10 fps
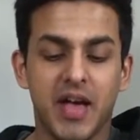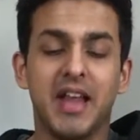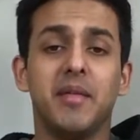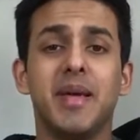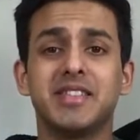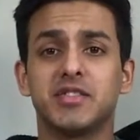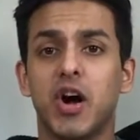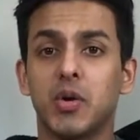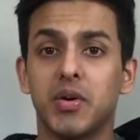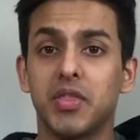and it makes this
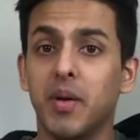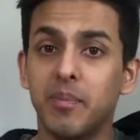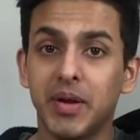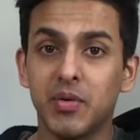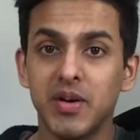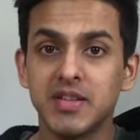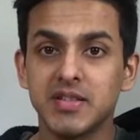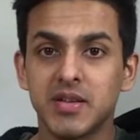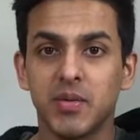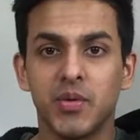awkward thumping
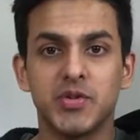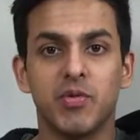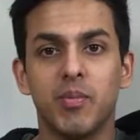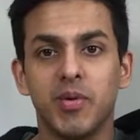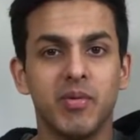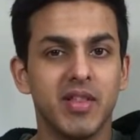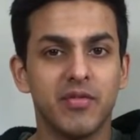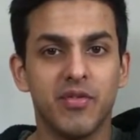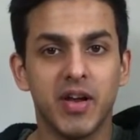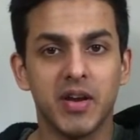noise, which won't be really
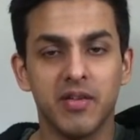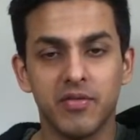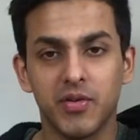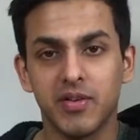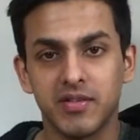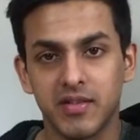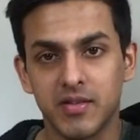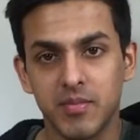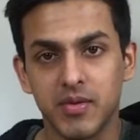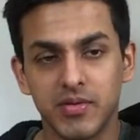fun if you're listening
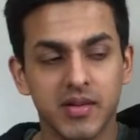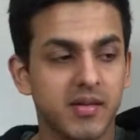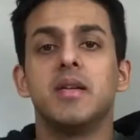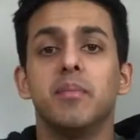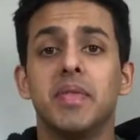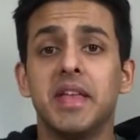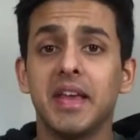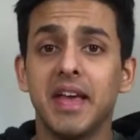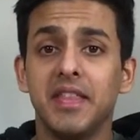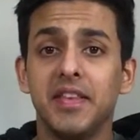to music. But then
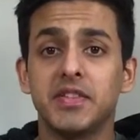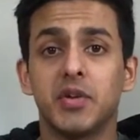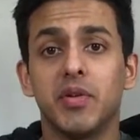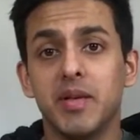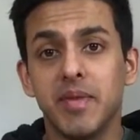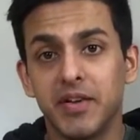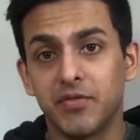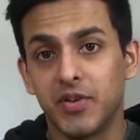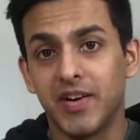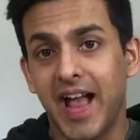again, these aren't really meant
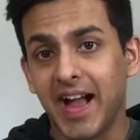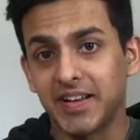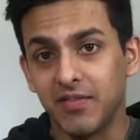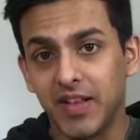for active